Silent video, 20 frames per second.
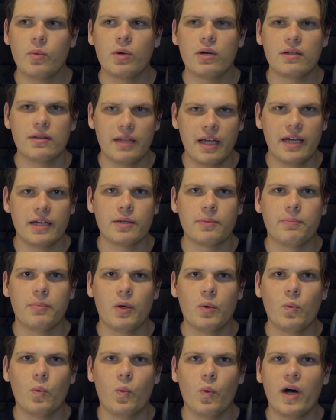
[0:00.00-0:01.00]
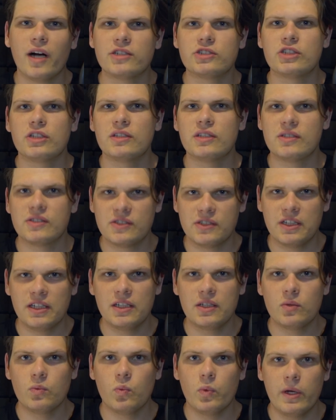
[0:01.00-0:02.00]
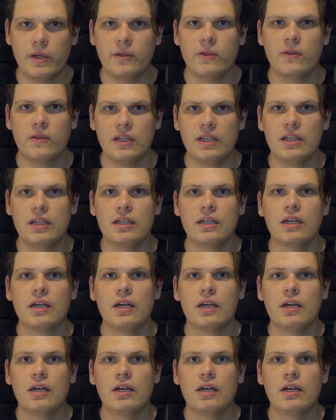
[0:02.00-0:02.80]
I wouldn't like, but watching the scene with the